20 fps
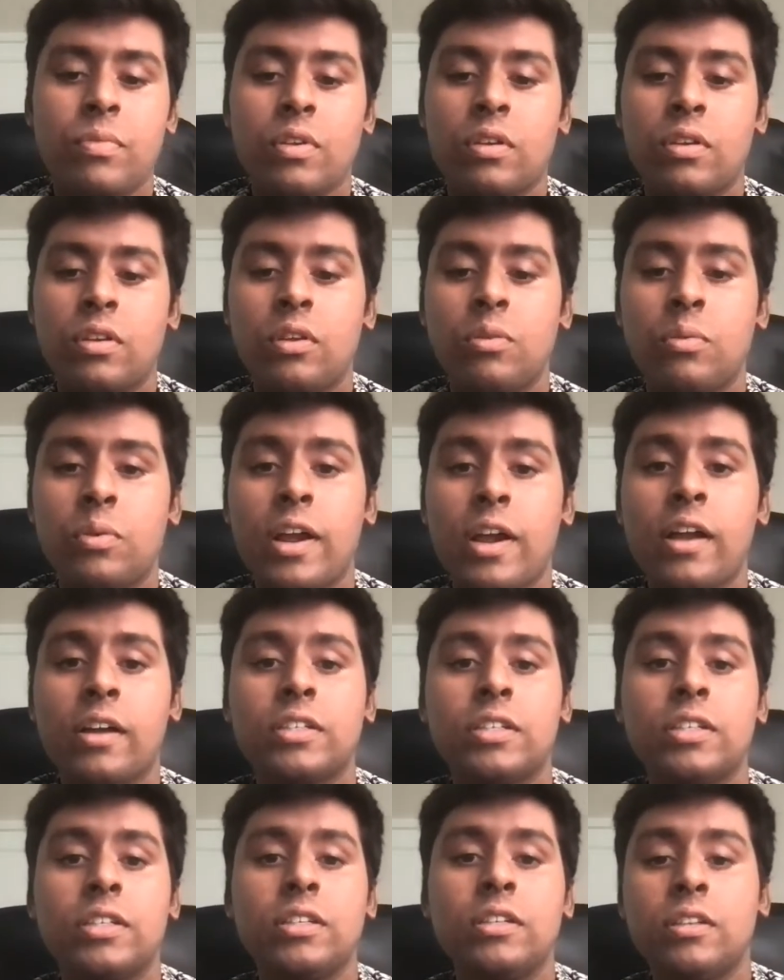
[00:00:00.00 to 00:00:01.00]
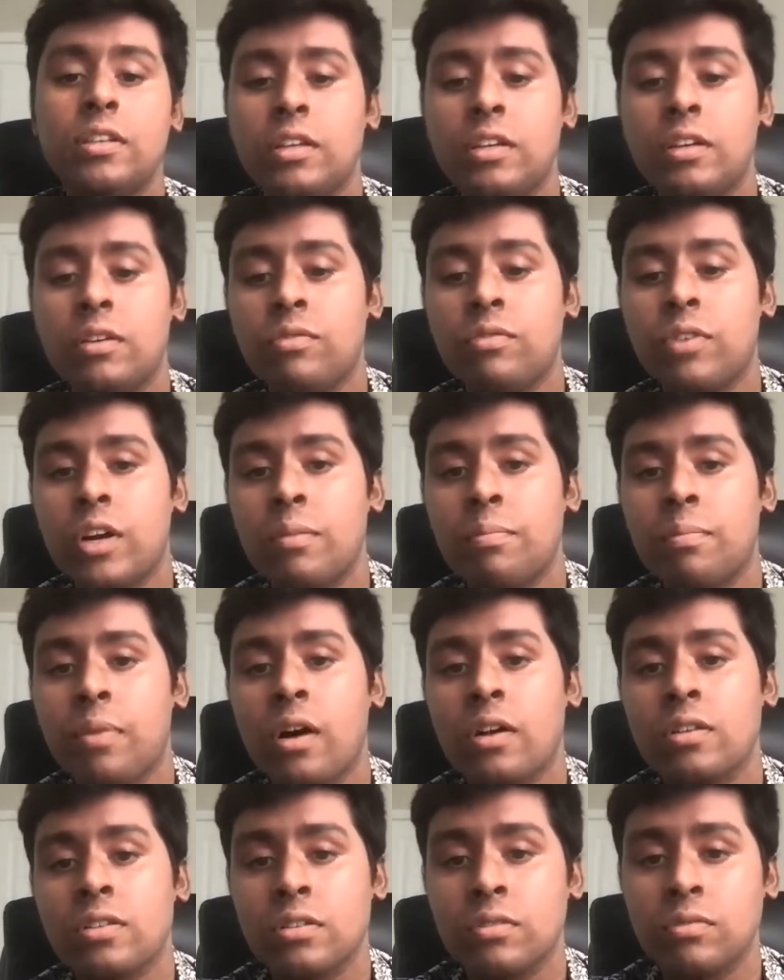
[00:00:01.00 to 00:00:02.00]
he reacted in a very
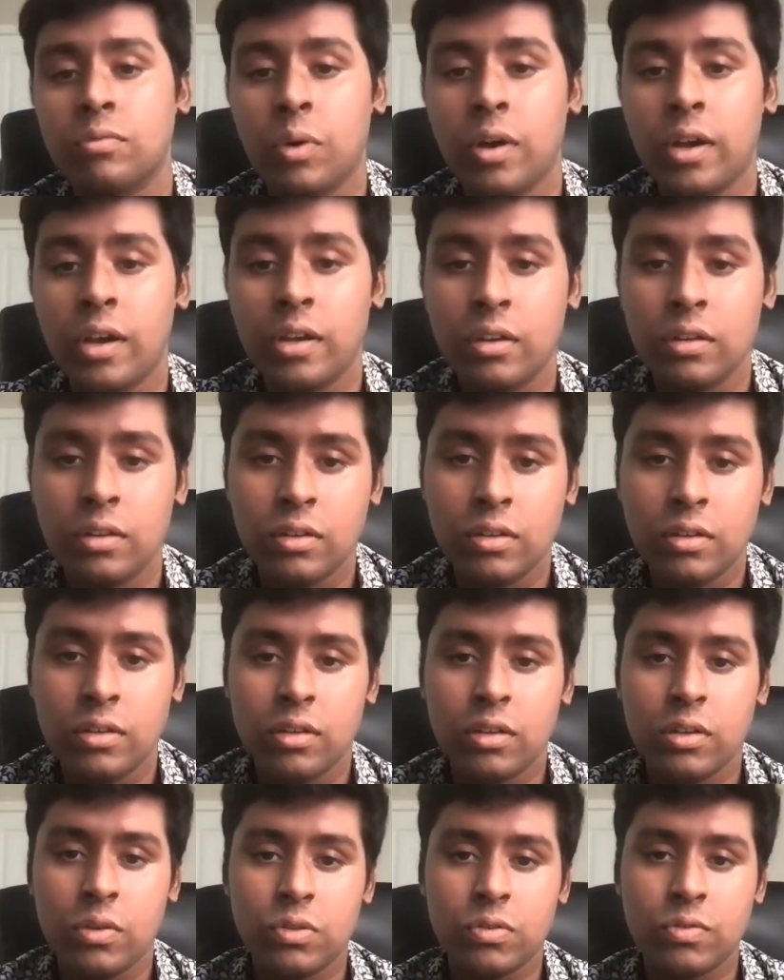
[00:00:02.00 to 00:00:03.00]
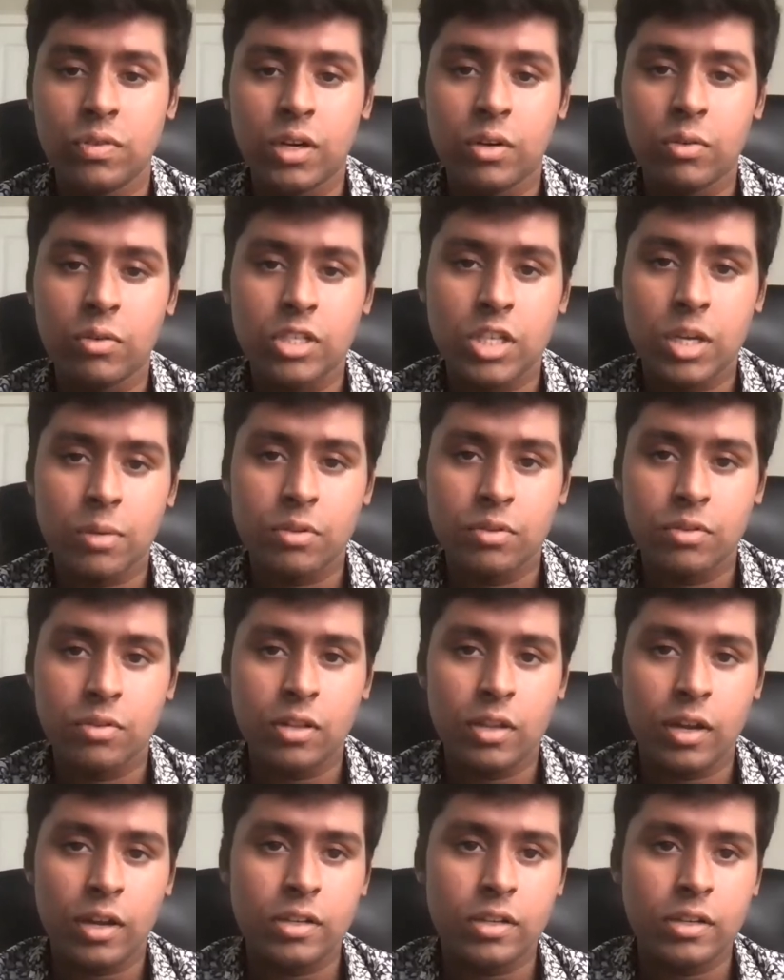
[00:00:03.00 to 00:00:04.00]
positive way. He was very receptive to
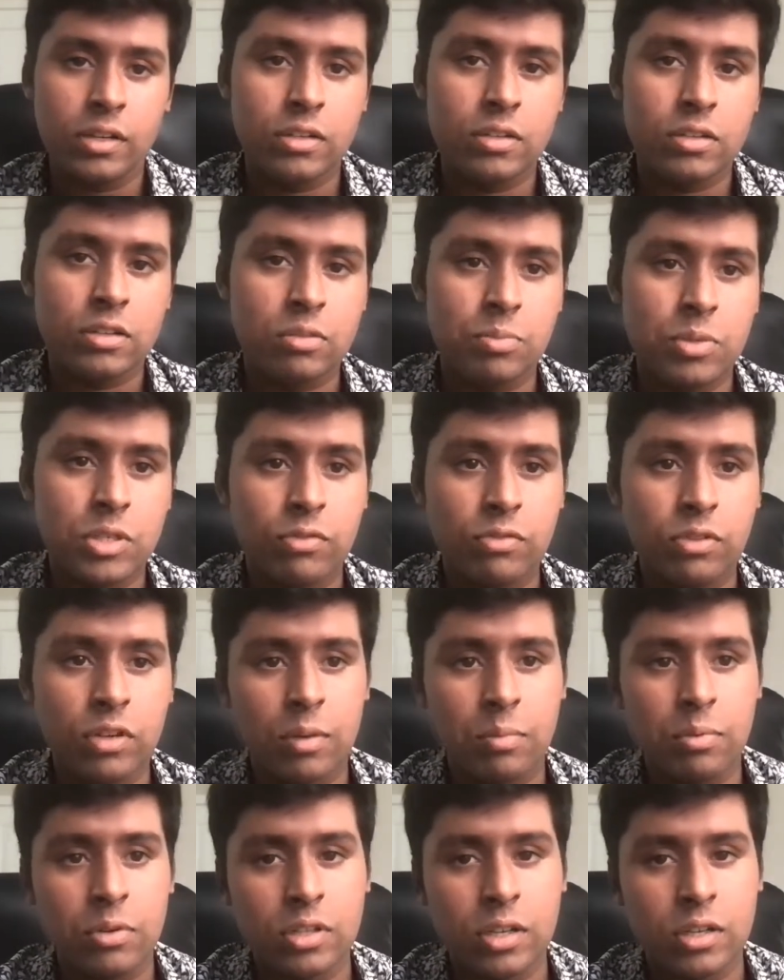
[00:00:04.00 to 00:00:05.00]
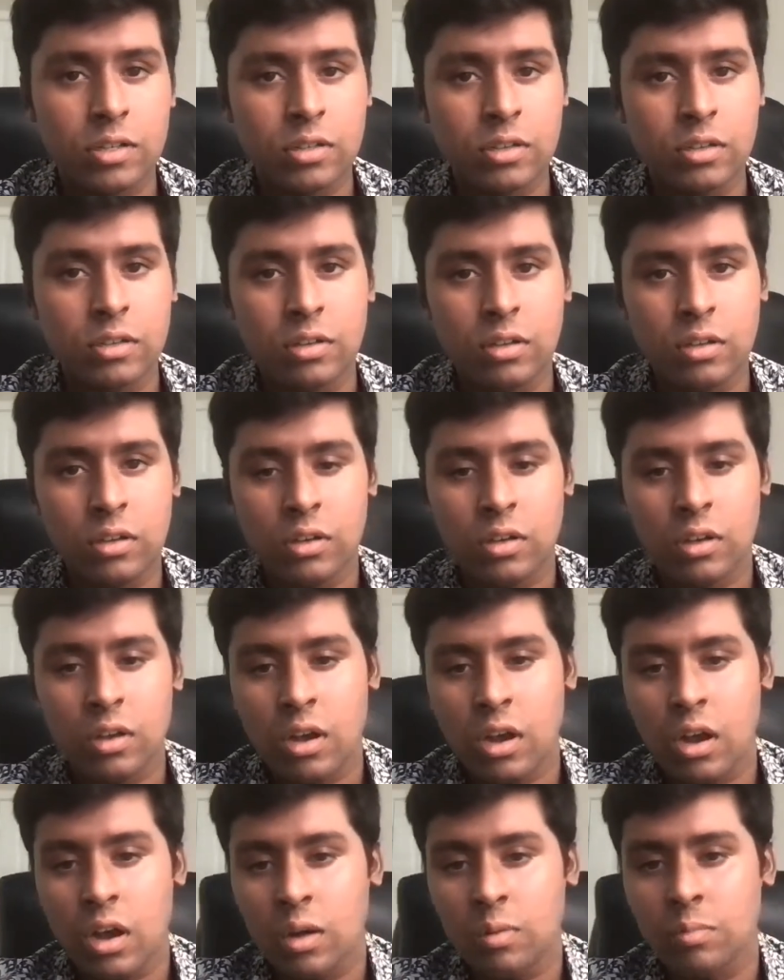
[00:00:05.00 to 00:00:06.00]
the ideas. Specifically, I presented
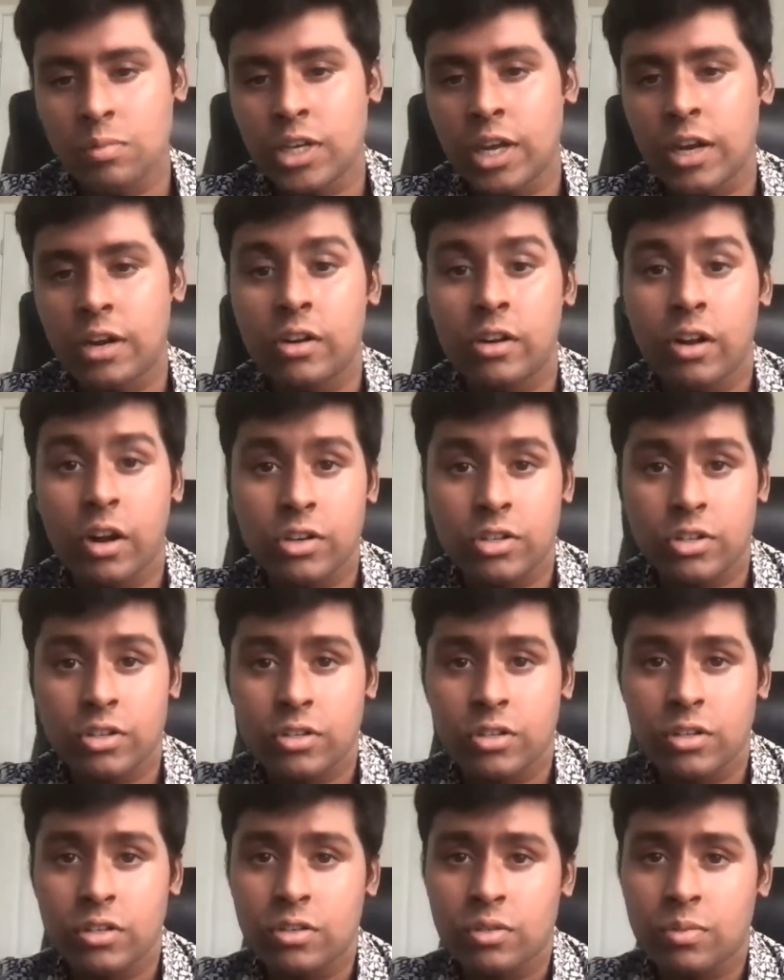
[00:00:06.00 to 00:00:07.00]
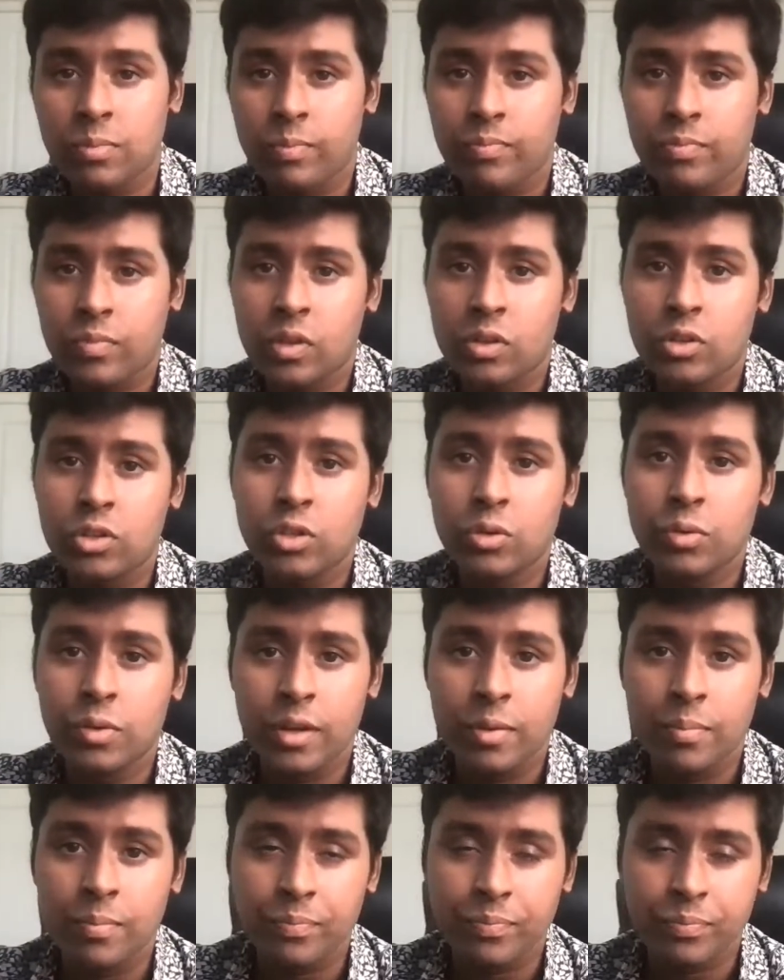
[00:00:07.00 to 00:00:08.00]
shattered consciousness to
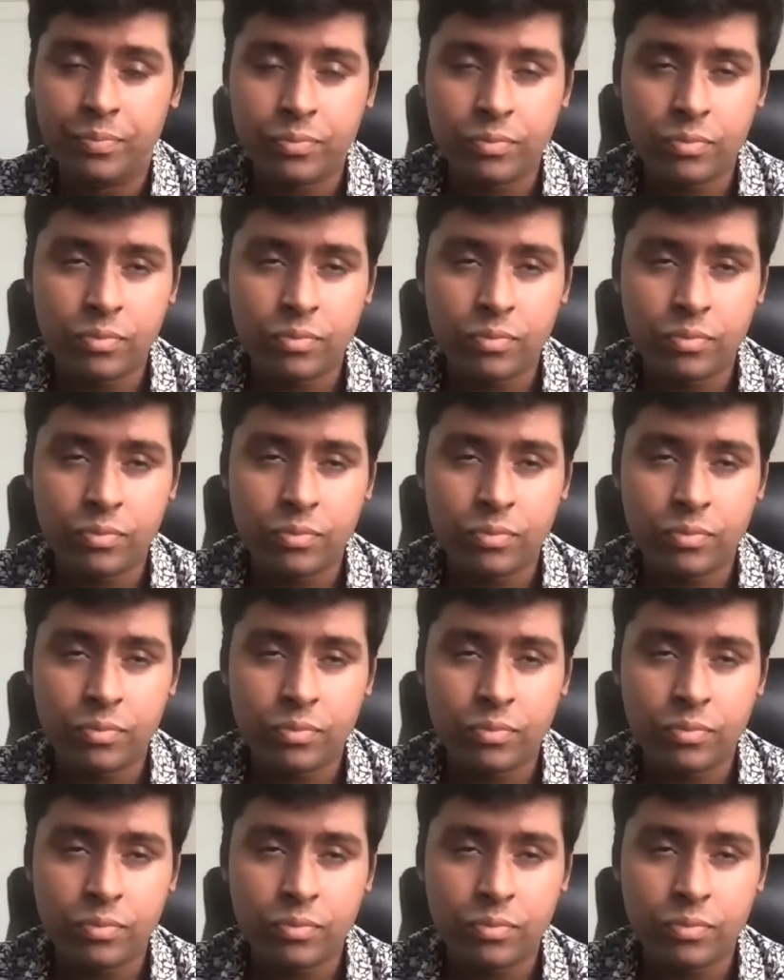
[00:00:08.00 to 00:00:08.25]
him